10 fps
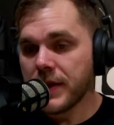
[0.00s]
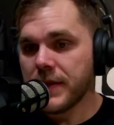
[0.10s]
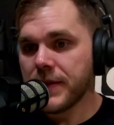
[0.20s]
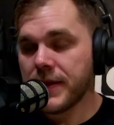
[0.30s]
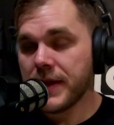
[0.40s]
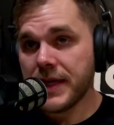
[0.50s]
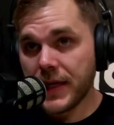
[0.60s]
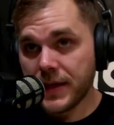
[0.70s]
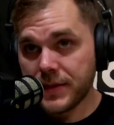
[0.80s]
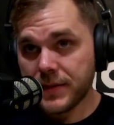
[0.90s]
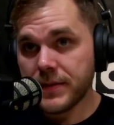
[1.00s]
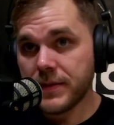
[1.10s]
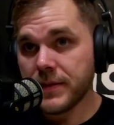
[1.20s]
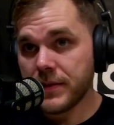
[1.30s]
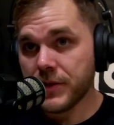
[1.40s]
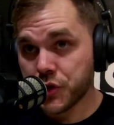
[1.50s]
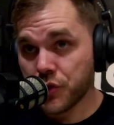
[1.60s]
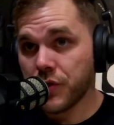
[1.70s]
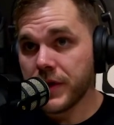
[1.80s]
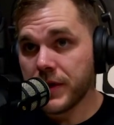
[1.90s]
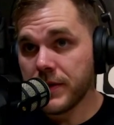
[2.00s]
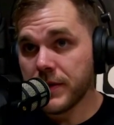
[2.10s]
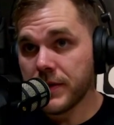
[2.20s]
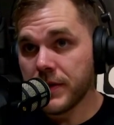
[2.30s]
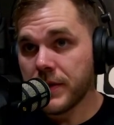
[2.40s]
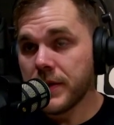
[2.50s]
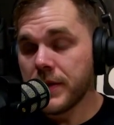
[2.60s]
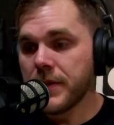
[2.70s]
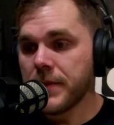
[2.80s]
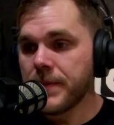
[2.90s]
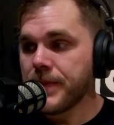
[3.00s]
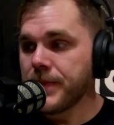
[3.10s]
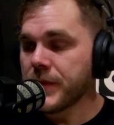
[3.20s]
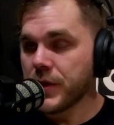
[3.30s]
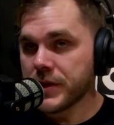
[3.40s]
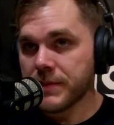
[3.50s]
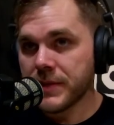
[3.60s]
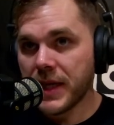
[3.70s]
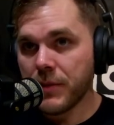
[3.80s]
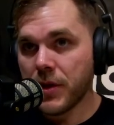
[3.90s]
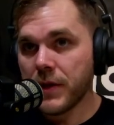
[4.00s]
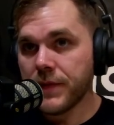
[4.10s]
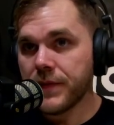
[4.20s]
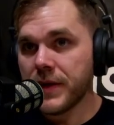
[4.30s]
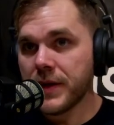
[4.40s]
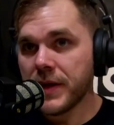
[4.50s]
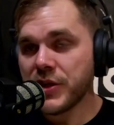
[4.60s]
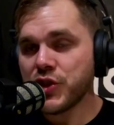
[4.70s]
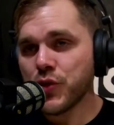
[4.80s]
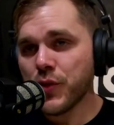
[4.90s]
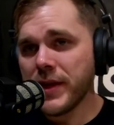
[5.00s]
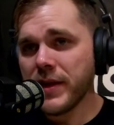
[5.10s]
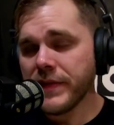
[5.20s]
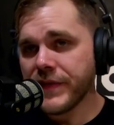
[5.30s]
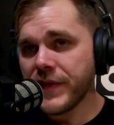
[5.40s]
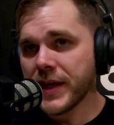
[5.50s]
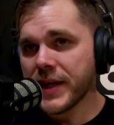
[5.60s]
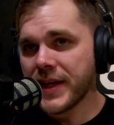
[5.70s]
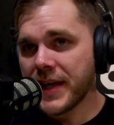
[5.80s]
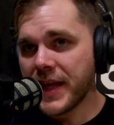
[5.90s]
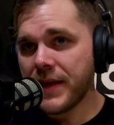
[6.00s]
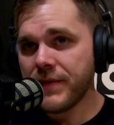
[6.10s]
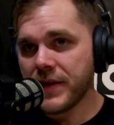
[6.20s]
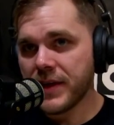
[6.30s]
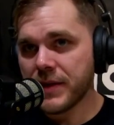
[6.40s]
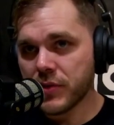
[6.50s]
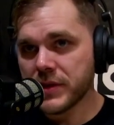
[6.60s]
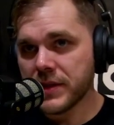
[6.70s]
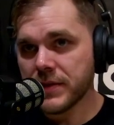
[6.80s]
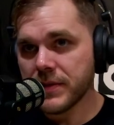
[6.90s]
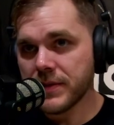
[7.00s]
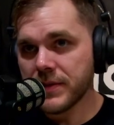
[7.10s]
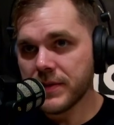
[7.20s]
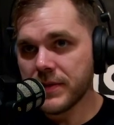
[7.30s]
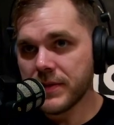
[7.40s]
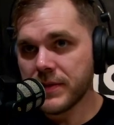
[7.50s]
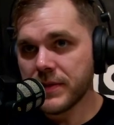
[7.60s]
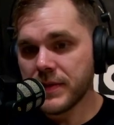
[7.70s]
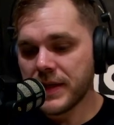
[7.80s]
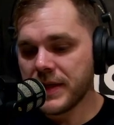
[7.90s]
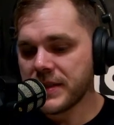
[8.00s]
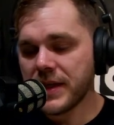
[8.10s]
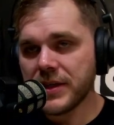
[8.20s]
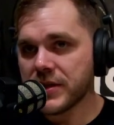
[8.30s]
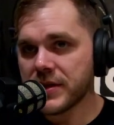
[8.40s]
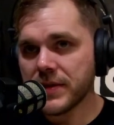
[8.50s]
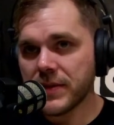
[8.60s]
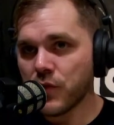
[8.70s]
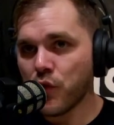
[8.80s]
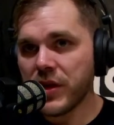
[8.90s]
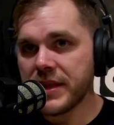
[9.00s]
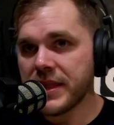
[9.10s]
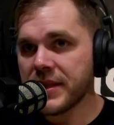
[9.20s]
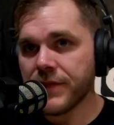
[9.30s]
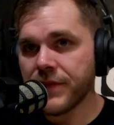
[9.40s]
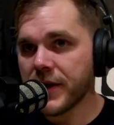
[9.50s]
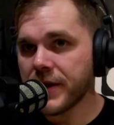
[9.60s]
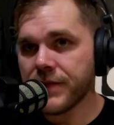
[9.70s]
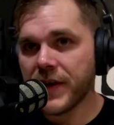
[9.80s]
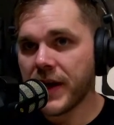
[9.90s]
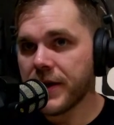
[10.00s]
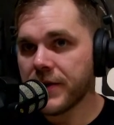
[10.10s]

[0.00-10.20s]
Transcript: Then he got destroyed, took some time off, and joined the fucking Navy in Brazil. And he said it just relit the fucking fire.